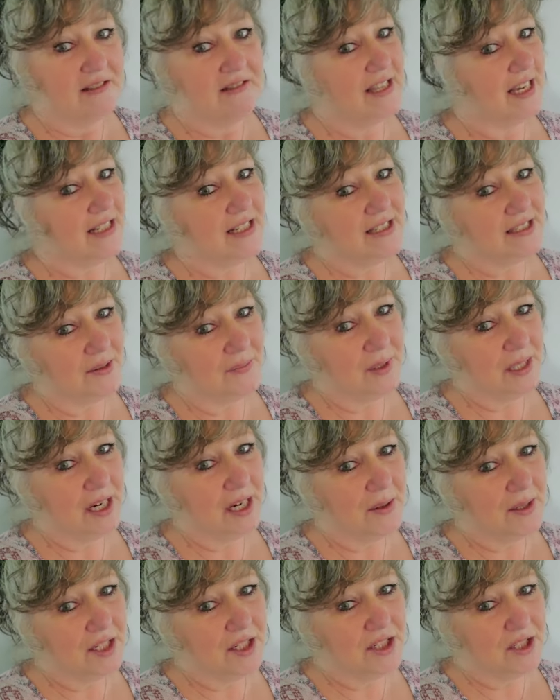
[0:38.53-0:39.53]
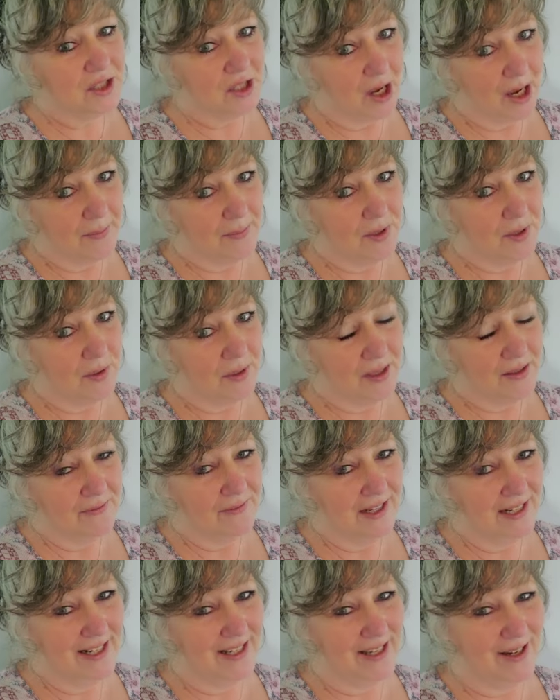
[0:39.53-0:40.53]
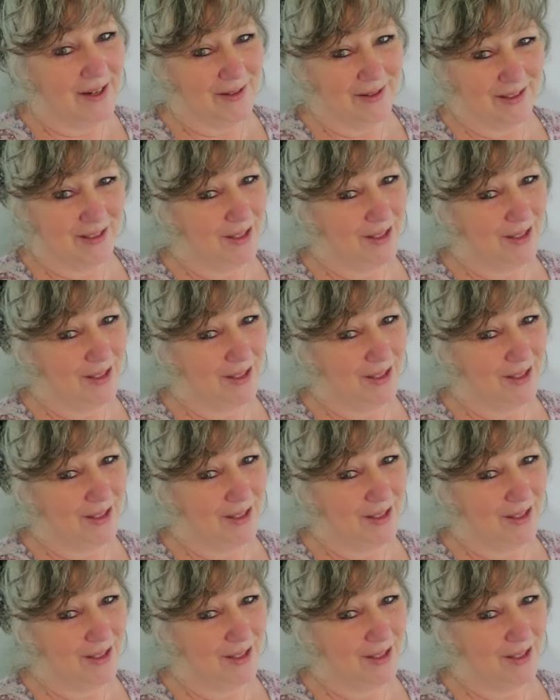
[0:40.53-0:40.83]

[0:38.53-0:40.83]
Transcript: That doesn't mean I'm going to stop doing the videos.